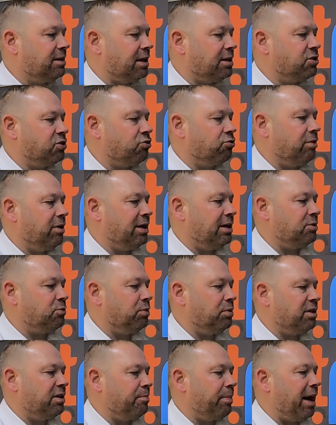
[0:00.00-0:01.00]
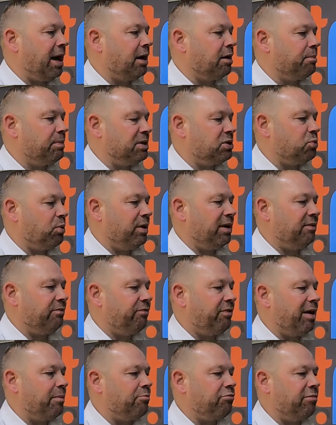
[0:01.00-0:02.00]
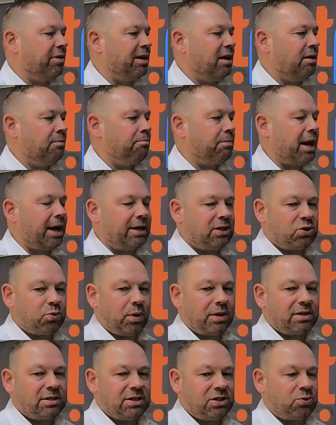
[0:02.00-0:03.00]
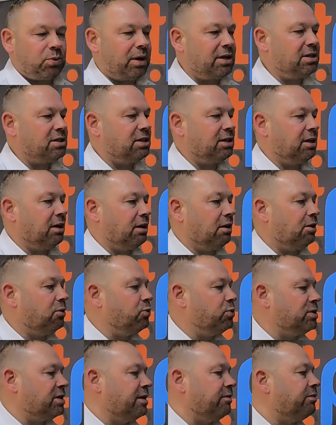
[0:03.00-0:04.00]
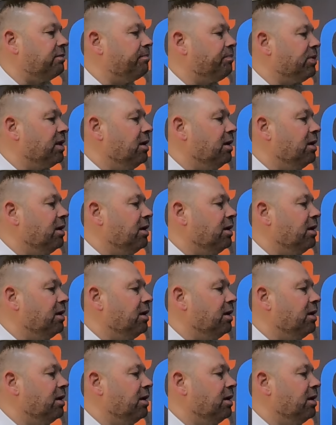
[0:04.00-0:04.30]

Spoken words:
that agreed with the bank between February and May 2020 inclusive.